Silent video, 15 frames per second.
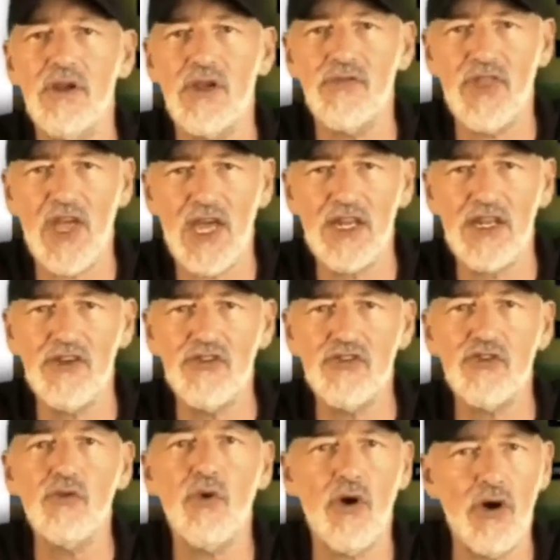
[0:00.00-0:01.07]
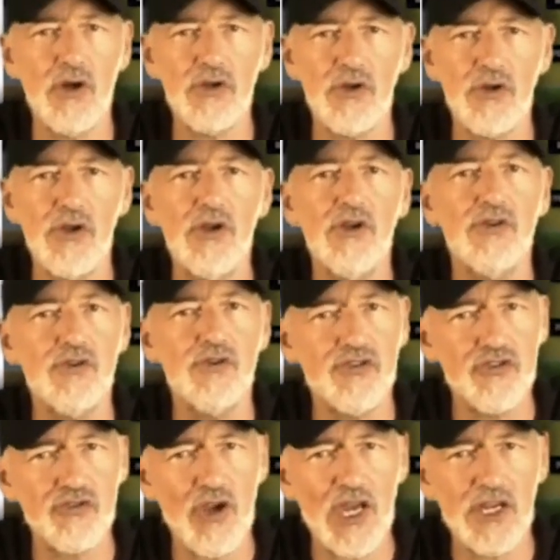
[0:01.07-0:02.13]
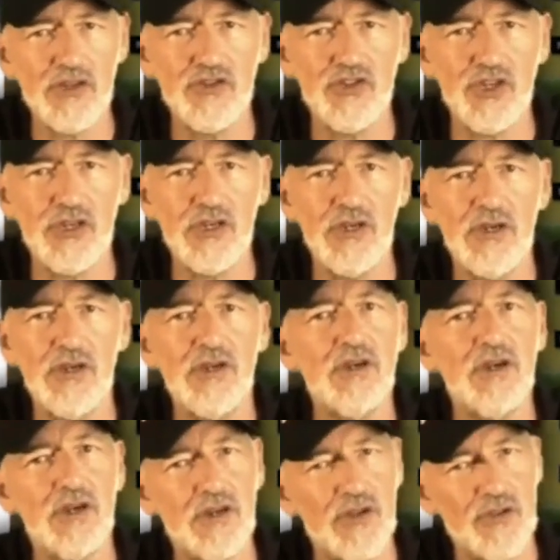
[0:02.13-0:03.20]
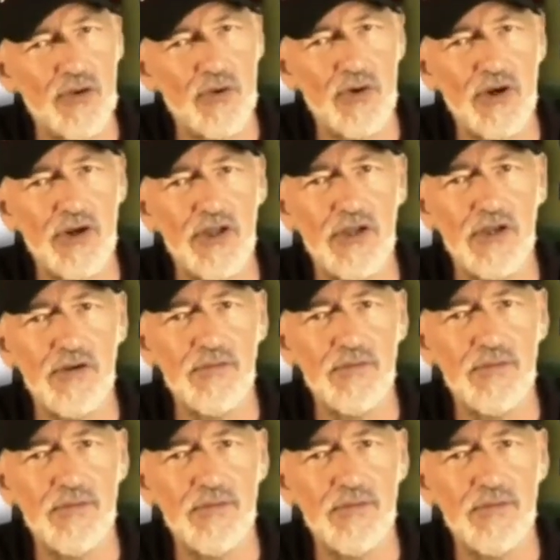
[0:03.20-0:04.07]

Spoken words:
and that is to honor your strategy and authority.